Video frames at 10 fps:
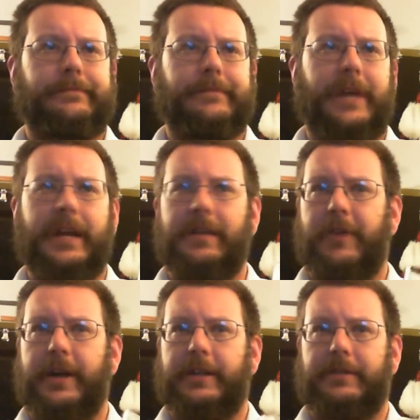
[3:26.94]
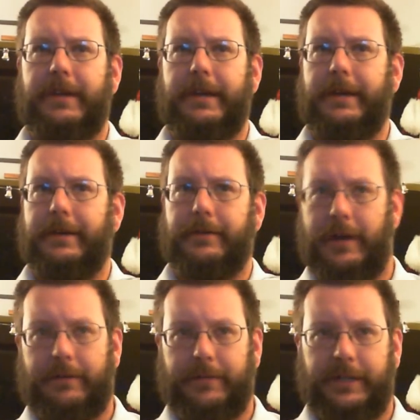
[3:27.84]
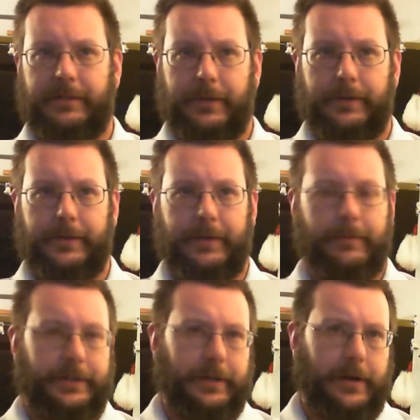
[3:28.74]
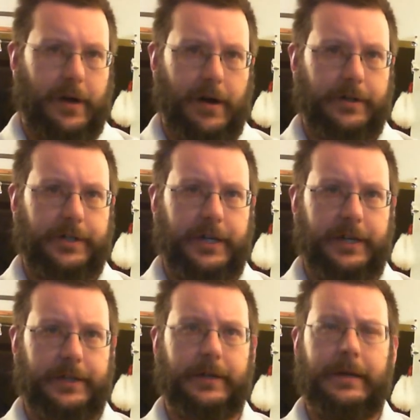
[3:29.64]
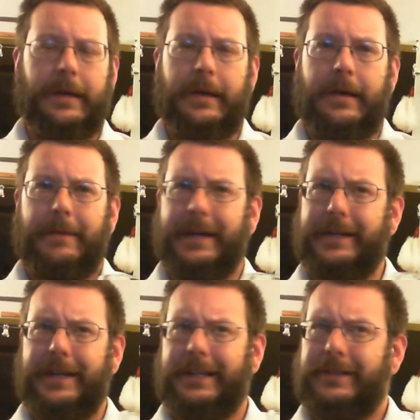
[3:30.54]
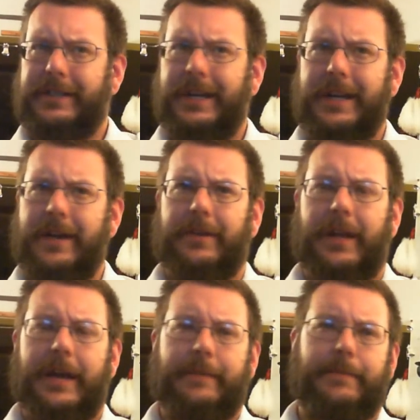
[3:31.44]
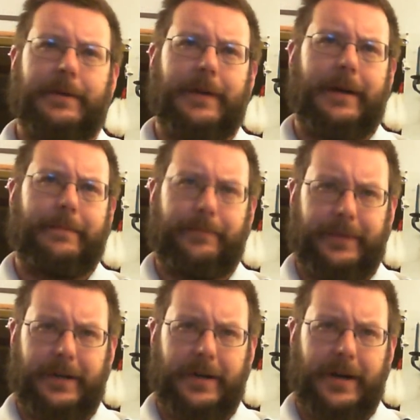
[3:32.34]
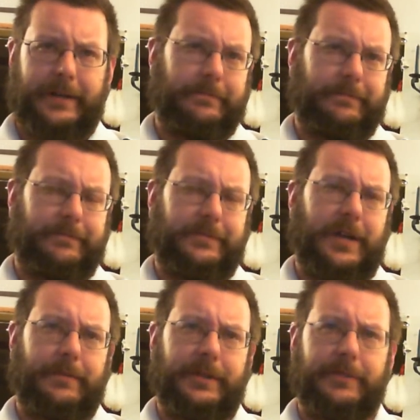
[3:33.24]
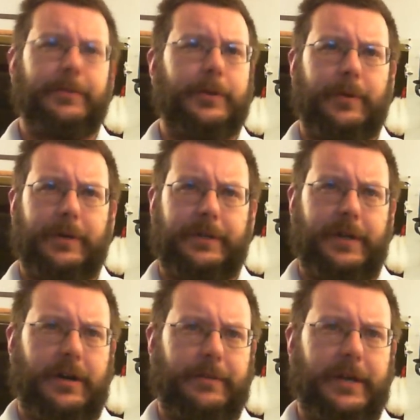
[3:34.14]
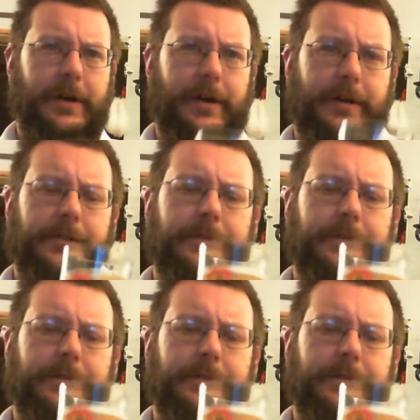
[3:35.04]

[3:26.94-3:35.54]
didn't find it to be incredibly smooth. It wasn't harsh either. But neither is any other light beer. They're not terribly smooth or terribly harsh.